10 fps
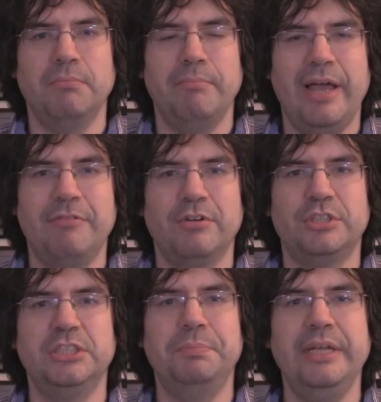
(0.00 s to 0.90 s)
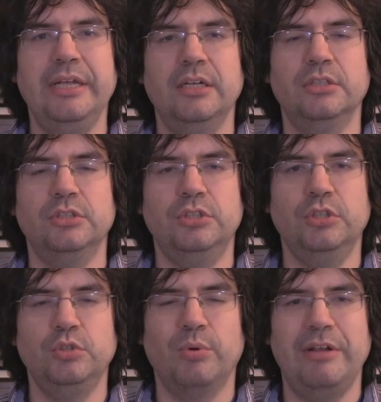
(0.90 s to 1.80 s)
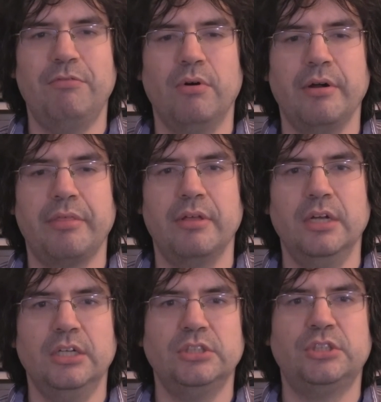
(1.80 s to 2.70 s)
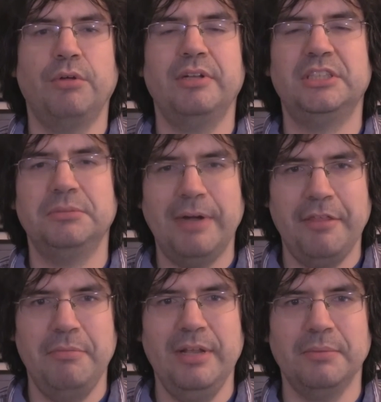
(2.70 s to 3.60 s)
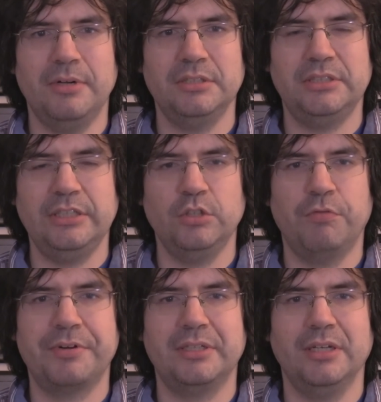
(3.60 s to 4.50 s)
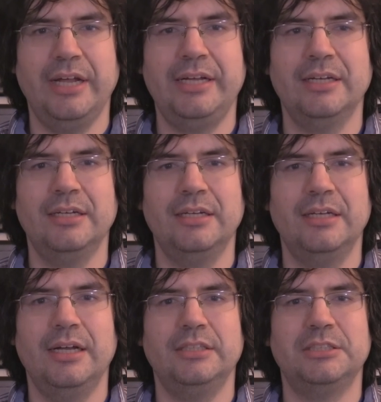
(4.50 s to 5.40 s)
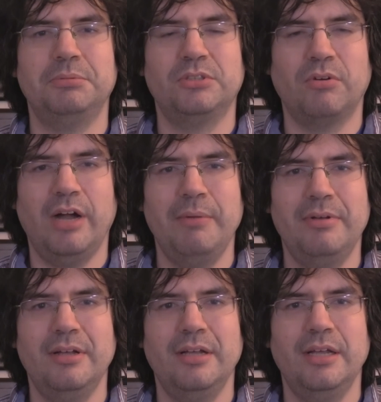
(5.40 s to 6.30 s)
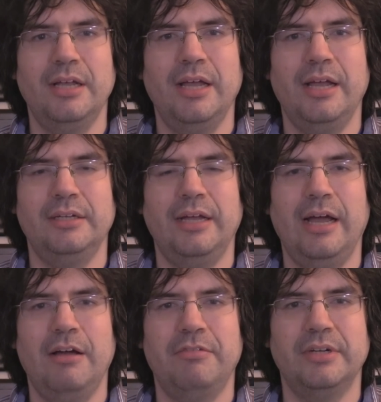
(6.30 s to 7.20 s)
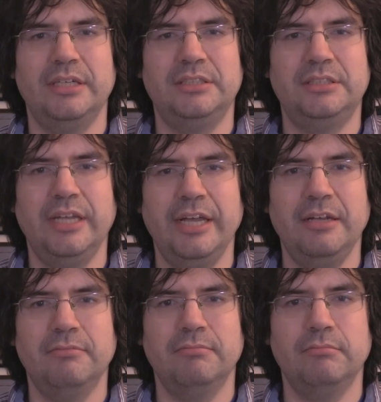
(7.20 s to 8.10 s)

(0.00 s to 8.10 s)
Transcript: Man vs. Bee, June 24th. So this is Matthew B. Lamont saying don't forget to like and subscribe and have a nice day.